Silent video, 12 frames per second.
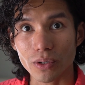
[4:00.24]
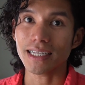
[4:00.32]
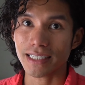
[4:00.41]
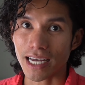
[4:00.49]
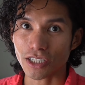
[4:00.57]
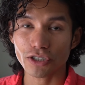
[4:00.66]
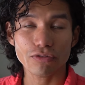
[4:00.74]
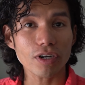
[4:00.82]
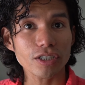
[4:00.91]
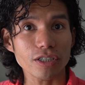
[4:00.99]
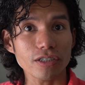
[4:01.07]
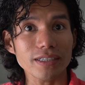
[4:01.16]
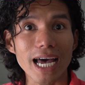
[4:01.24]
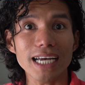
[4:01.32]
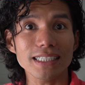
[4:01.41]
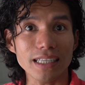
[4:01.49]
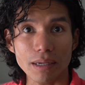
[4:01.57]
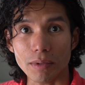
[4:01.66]
Attached structures, as
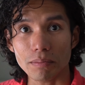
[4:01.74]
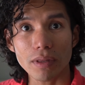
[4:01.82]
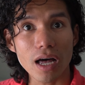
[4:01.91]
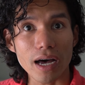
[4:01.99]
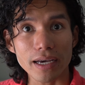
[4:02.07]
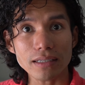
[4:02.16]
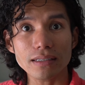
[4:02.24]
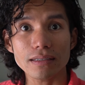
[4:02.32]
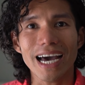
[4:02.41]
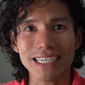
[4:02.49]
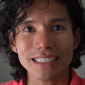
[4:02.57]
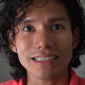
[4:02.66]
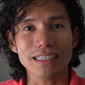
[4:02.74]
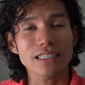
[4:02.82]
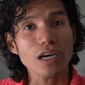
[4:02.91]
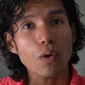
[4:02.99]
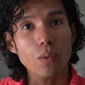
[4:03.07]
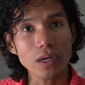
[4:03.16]
the name implies, has at
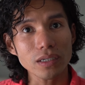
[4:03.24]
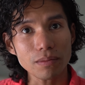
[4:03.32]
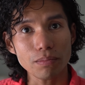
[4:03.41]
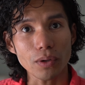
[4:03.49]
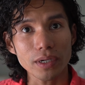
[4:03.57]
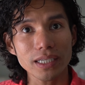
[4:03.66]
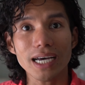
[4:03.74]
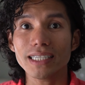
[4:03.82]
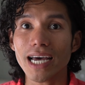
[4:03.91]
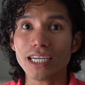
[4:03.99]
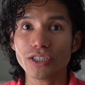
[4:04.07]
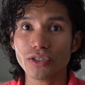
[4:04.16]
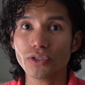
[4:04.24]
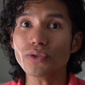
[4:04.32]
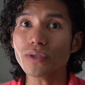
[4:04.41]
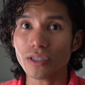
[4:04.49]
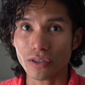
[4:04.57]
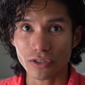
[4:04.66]
least one component attached to
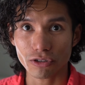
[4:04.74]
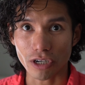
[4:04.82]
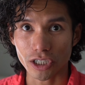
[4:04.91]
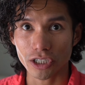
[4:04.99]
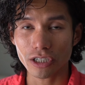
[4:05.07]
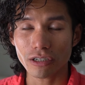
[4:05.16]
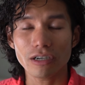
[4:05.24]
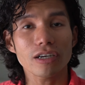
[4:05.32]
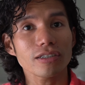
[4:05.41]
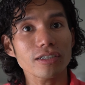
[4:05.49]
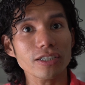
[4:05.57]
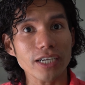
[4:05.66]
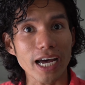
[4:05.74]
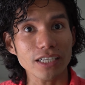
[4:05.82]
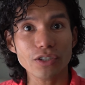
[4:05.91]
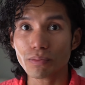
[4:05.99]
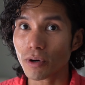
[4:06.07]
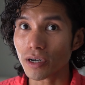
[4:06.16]
another structure, such as
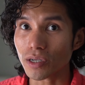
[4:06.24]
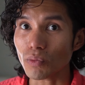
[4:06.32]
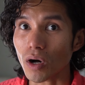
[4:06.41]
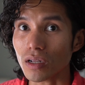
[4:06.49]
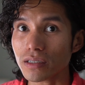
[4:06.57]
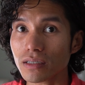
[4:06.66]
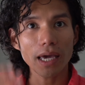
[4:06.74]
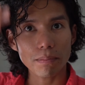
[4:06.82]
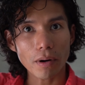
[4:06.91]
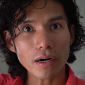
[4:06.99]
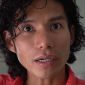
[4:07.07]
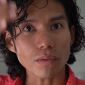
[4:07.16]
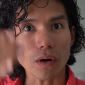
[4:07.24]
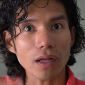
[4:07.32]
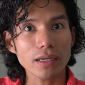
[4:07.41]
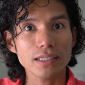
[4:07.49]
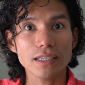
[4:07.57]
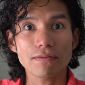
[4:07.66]
your party walls. A party wall
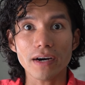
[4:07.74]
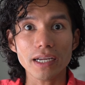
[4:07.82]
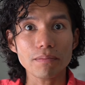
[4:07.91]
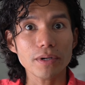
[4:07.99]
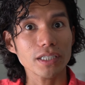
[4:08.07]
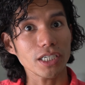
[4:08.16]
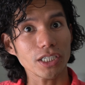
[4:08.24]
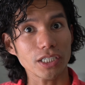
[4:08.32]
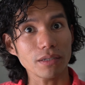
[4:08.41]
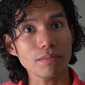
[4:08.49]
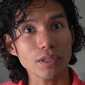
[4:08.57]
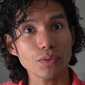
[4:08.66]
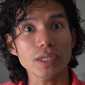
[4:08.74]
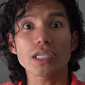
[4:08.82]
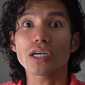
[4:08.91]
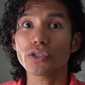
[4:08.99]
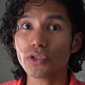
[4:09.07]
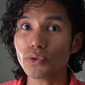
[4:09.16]
is a dividing partition
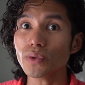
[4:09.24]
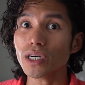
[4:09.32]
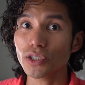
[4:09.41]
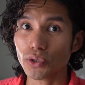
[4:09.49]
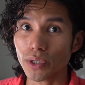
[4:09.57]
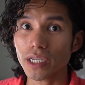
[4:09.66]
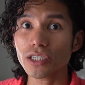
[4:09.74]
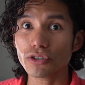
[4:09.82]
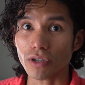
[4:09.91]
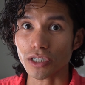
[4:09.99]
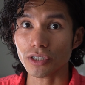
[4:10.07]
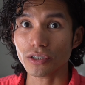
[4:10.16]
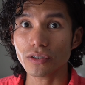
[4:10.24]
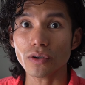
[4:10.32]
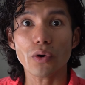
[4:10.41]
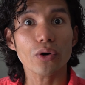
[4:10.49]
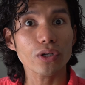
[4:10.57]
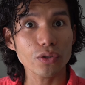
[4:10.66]
between two adjoining structures
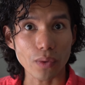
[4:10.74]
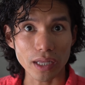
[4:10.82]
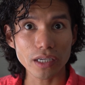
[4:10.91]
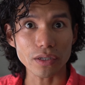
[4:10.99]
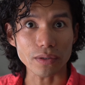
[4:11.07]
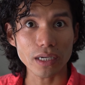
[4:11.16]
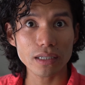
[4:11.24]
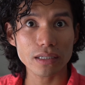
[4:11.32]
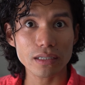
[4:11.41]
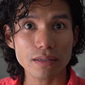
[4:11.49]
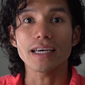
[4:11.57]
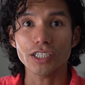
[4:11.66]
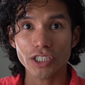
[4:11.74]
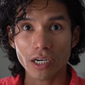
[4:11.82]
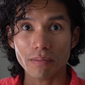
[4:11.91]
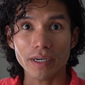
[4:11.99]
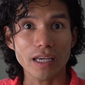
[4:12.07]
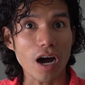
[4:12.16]
or dwelling units that is
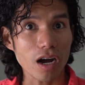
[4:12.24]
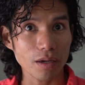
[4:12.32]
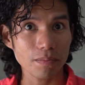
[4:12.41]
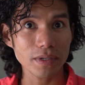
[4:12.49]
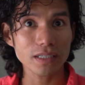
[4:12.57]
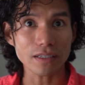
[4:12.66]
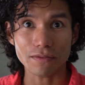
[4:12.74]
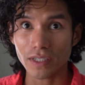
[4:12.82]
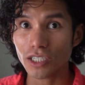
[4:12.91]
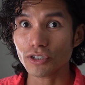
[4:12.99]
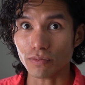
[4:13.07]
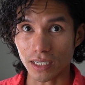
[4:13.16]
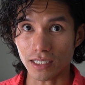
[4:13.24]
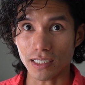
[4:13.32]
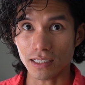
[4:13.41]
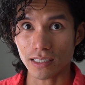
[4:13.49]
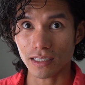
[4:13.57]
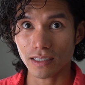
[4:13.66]
shared by the occupants of each
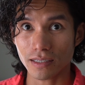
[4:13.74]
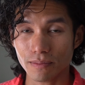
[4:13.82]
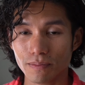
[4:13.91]
residences.